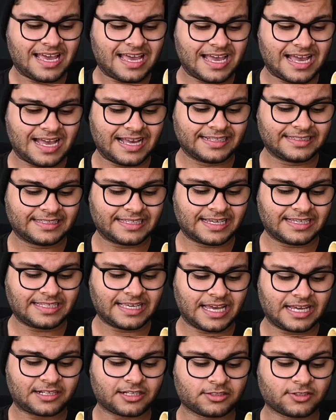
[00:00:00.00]
And
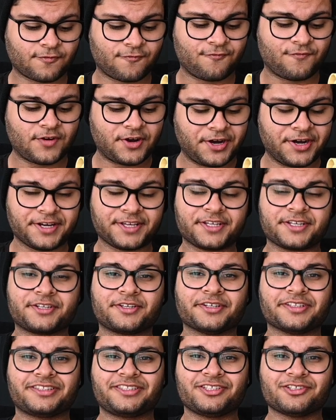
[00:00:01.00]
yeah, I got a very
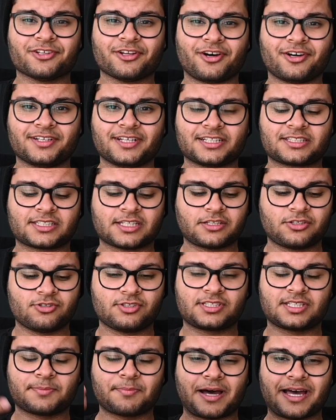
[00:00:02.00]
good deal on it
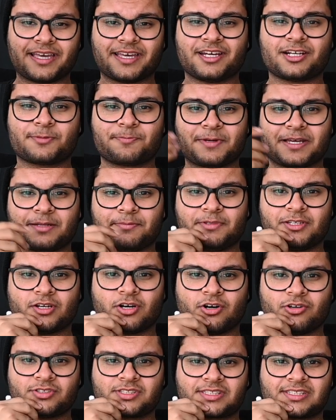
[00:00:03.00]
using my Airbnb
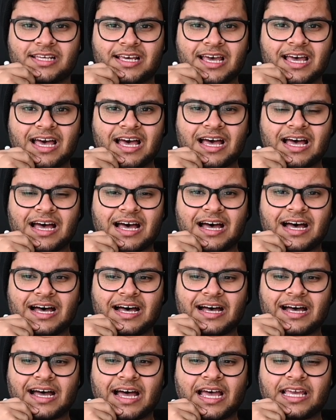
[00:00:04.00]
host.
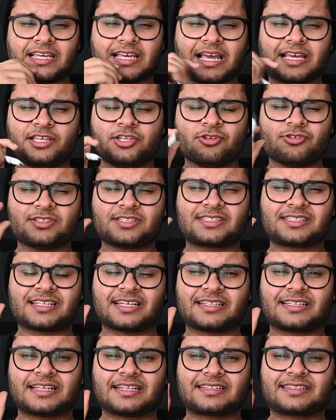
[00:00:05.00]
I used
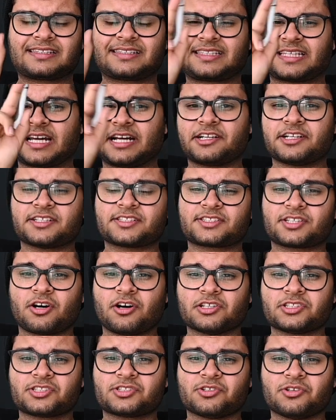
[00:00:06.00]
the TERRACE
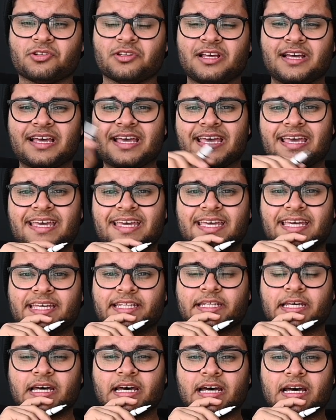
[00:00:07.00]
hostel
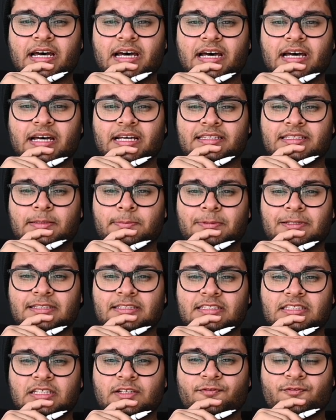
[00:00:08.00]
in
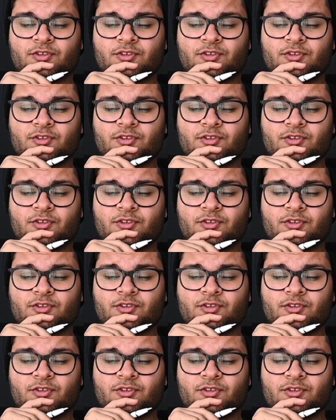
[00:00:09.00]
Tbilisi.